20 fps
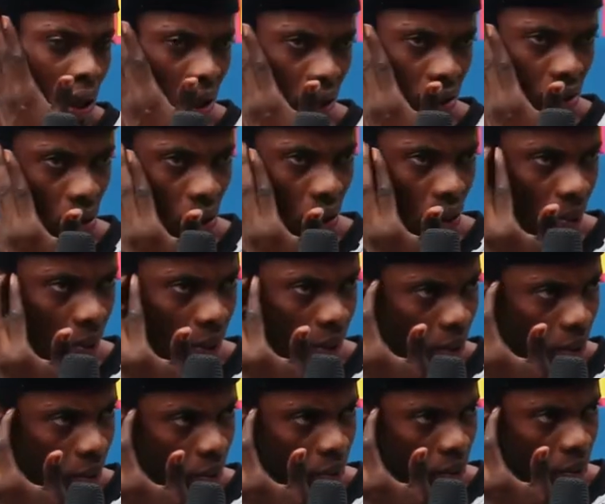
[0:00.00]
So what
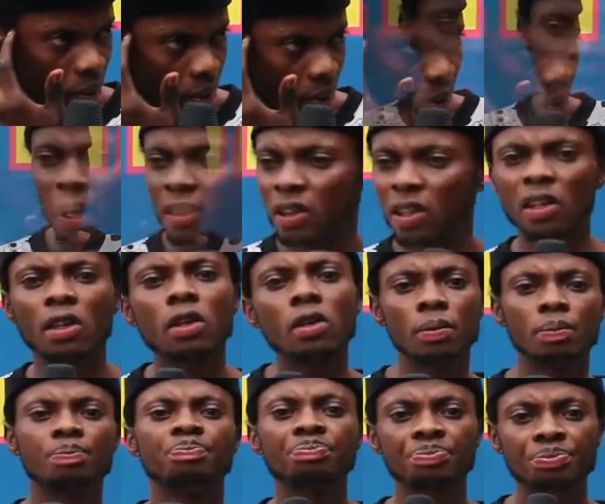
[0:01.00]
else? What else? I think
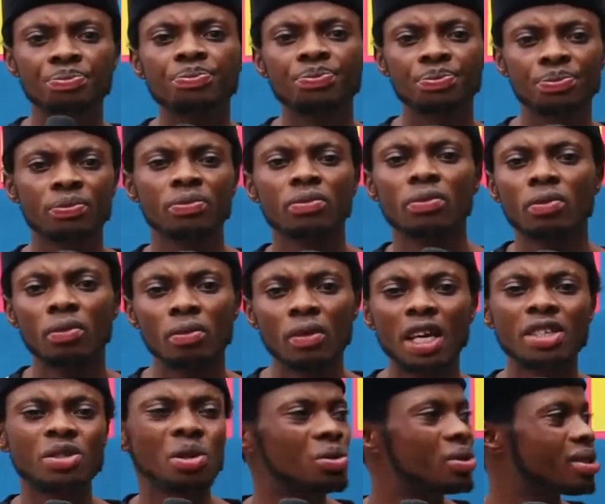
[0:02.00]

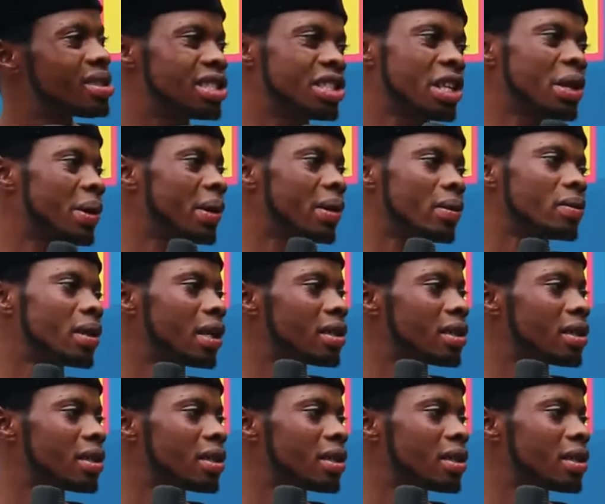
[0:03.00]
that's us in general.